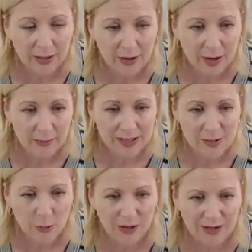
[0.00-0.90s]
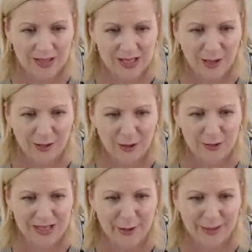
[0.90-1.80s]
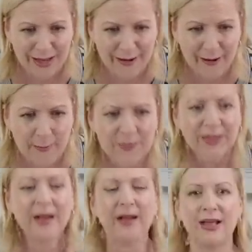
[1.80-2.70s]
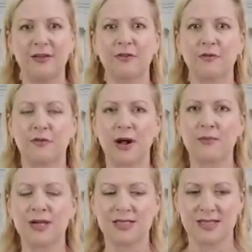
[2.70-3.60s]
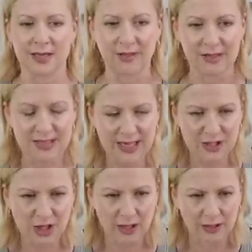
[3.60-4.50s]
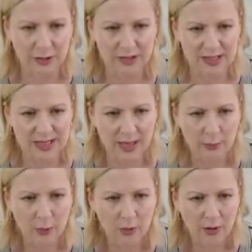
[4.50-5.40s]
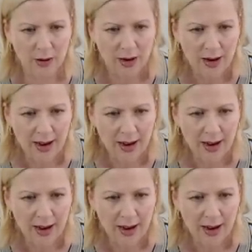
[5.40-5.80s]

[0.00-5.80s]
comments. Well, lots of hellos out there. Even from, I see Southeast Asia, hello to Singapore.